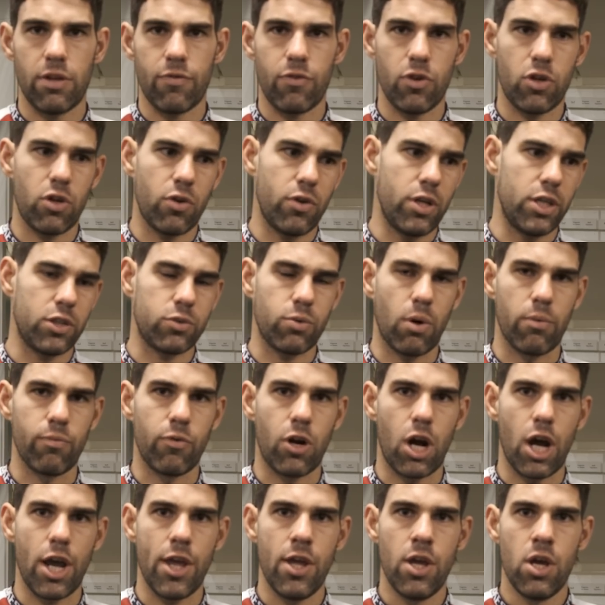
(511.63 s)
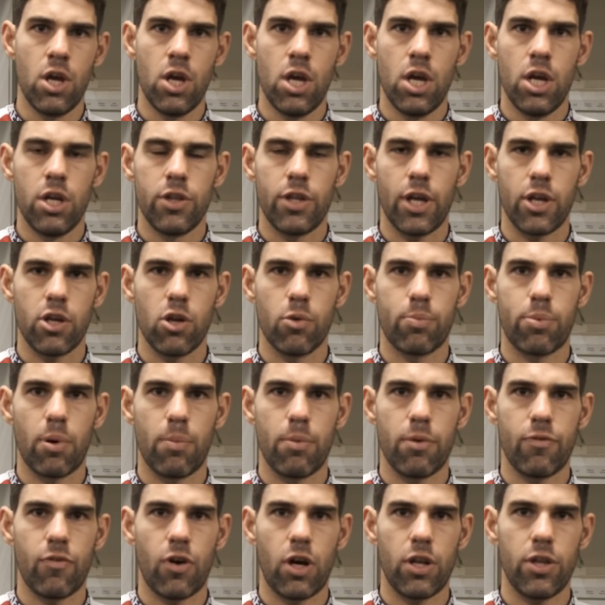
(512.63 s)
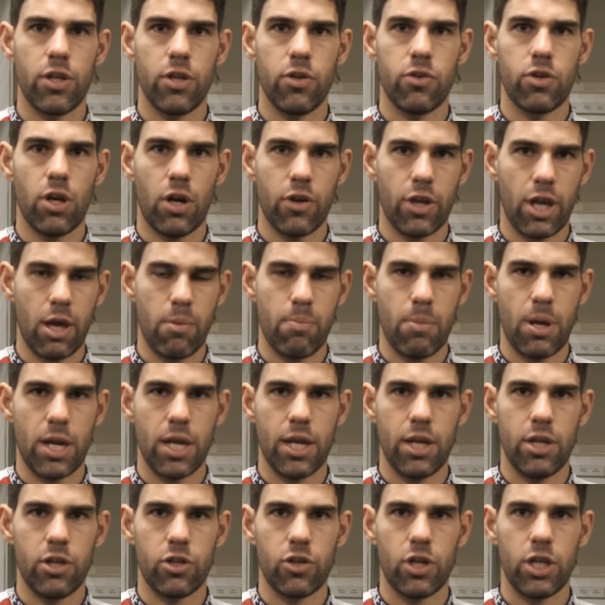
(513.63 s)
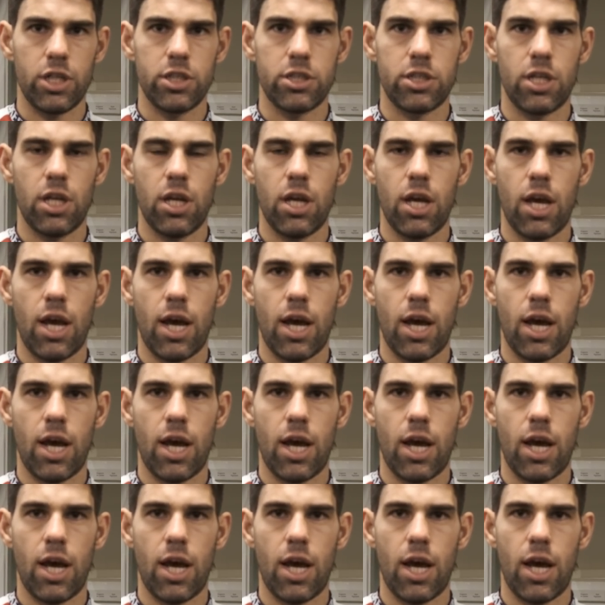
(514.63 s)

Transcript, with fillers: If you're doing this one right, then you'll probably find that you don't get many injuries,